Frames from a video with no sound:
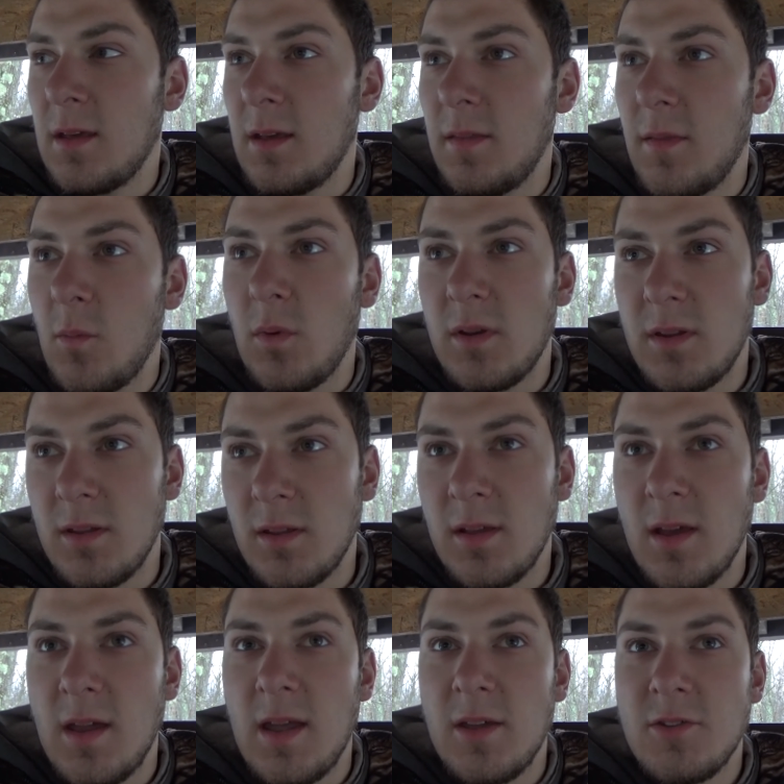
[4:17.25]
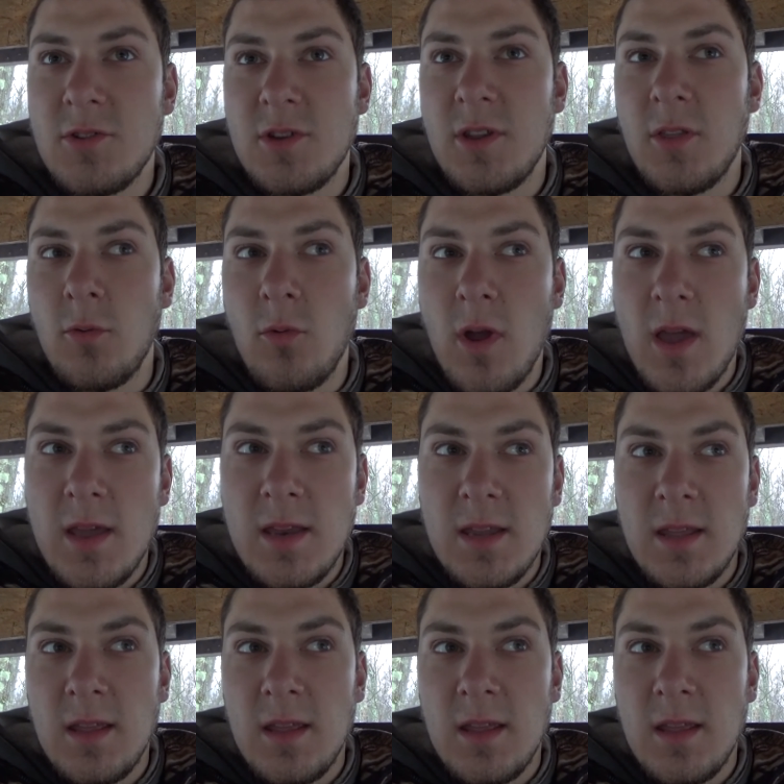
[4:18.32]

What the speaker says: And they went to cut actually to the right,